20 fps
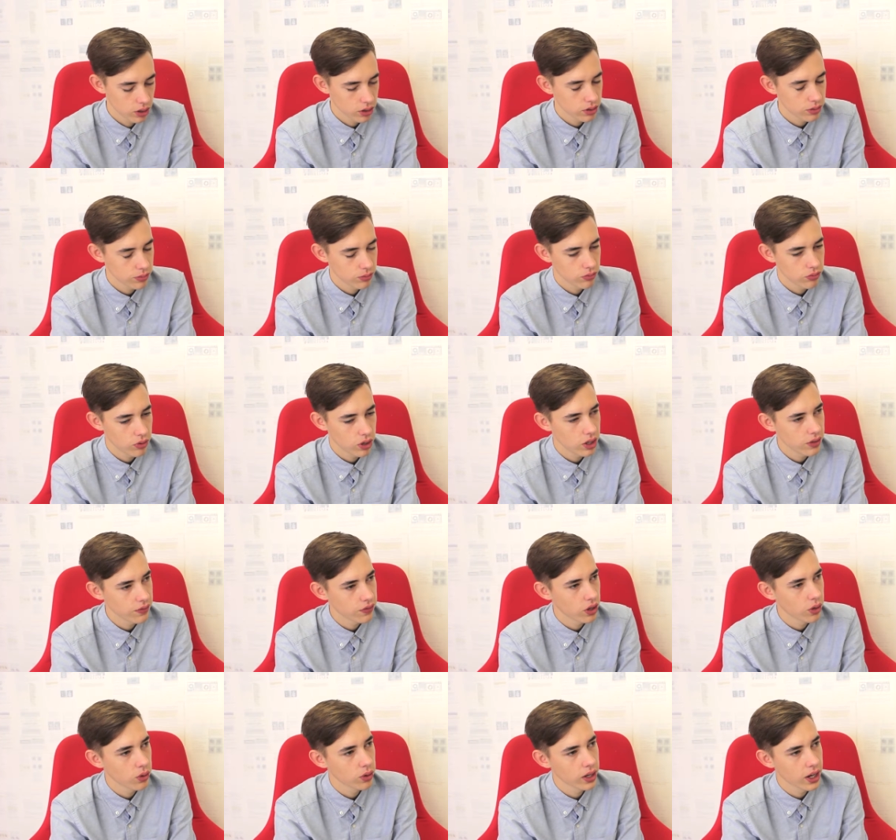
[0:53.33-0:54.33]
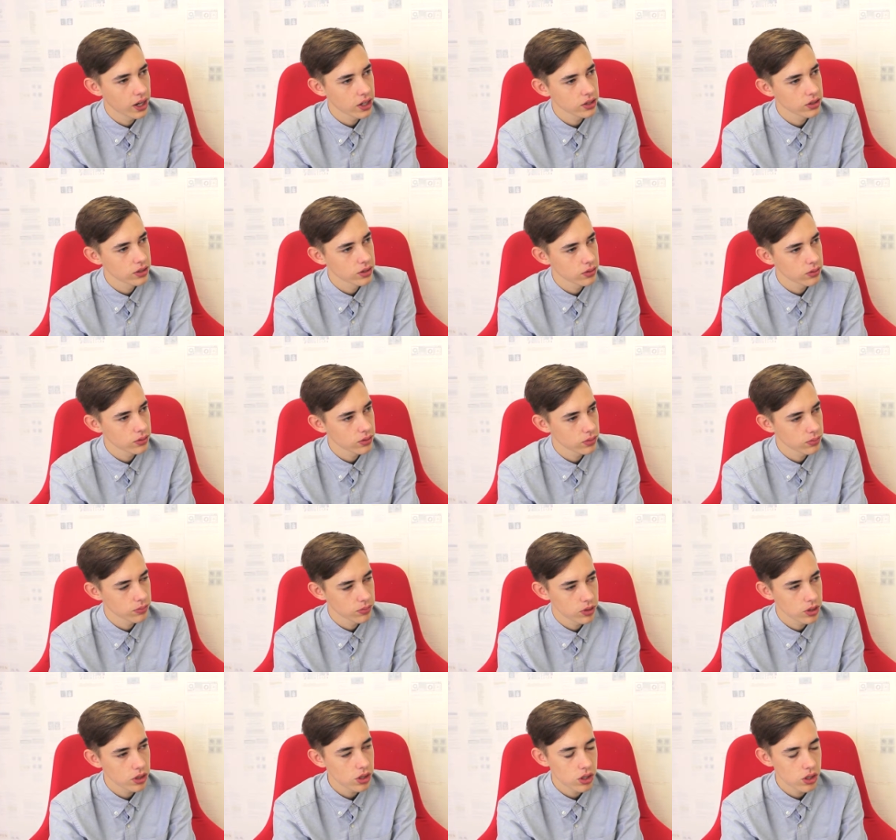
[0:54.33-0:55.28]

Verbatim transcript: some really vital connections with some